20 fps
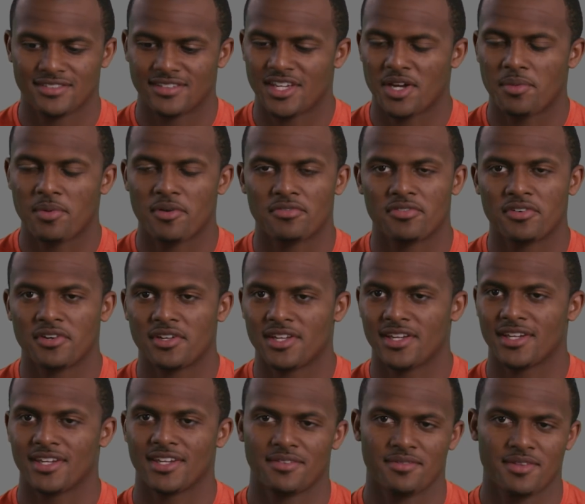kept my
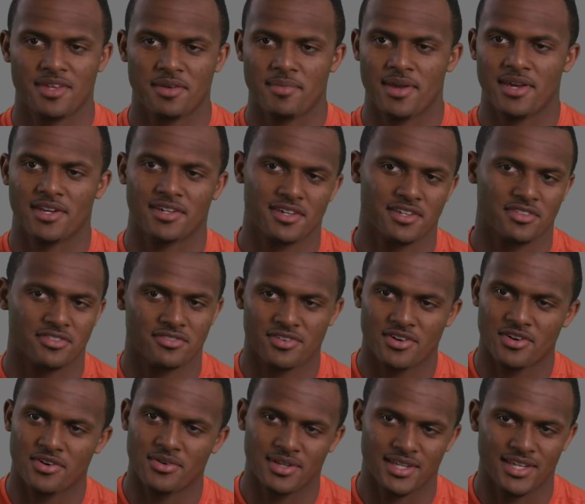footing and made a good
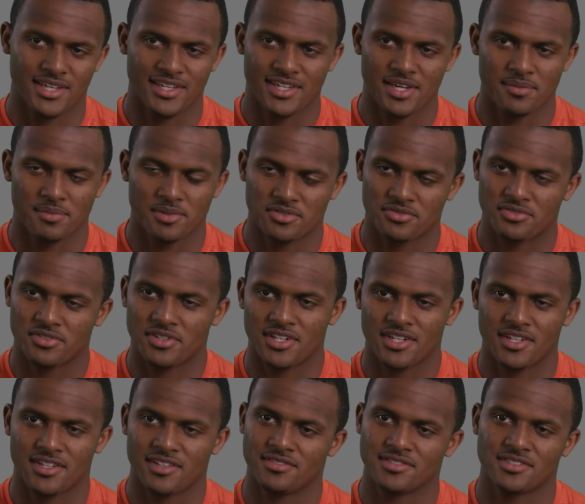throw and he kept his
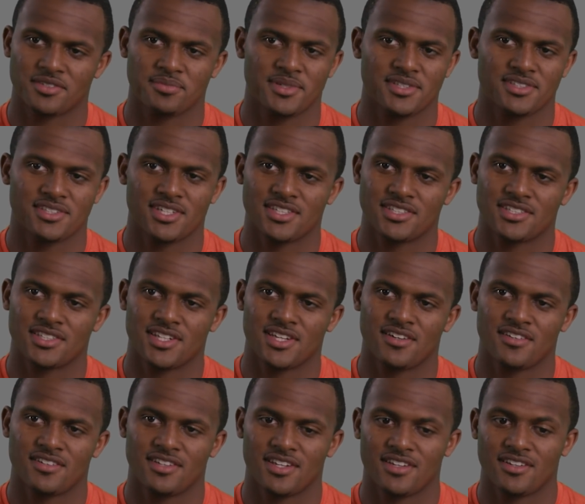footing, it was going to be a
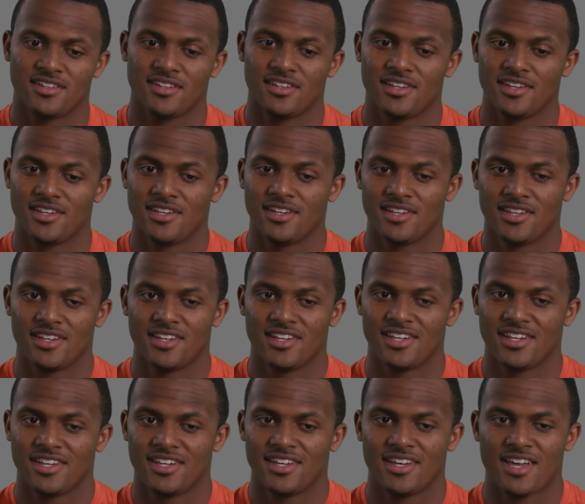touchdown. And
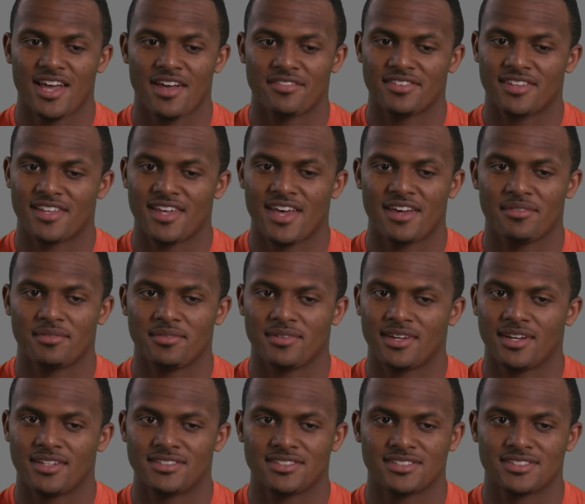after that,
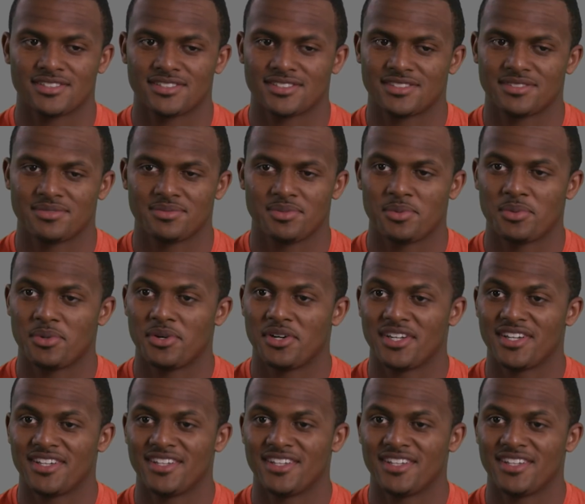we won